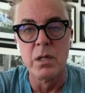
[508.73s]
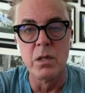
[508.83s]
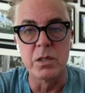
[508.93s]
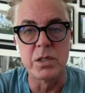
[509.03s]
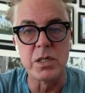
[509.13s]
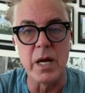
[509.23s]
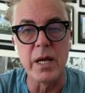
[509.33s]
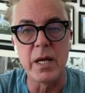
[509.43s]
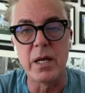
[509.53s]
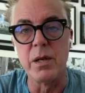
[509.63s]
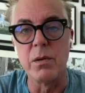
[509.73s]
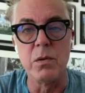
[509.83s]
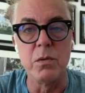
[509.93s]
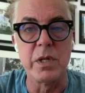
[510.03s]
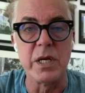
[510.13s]
looks like and
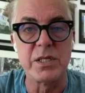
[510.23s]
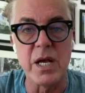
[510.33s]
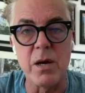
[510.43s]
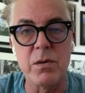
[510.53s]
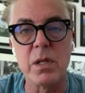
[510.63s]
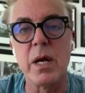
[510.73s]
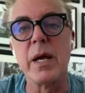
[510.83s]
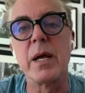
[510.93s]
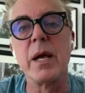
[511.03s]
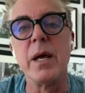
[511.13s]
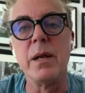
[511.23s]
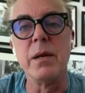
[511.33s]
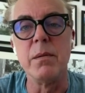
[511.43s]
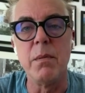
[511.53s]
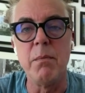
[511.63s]
who they sound like,
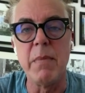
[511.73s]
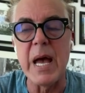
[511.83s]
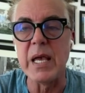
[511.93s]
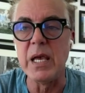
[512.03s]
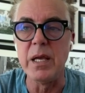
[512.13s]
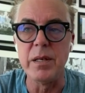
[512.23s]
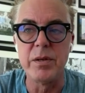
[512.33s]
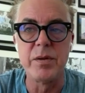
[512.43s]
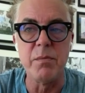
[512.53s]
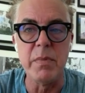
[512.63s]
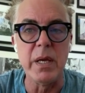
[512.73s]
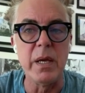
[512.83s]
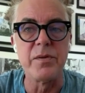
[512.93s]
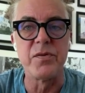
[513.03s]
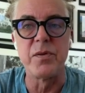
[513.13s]
and Maggie to
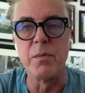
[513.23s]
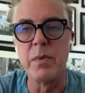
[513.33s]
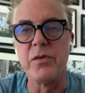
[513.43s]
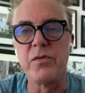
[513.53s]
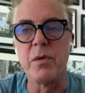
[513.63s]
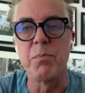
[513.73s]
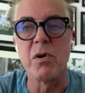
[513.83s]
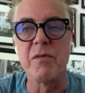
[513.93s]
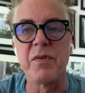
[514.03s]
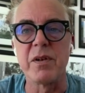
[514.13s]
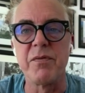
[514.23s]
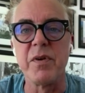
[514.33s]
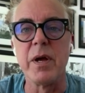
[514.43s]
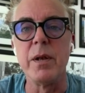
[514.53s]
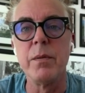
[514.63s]
me is the perfect
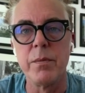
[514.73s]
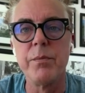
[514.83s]
fit.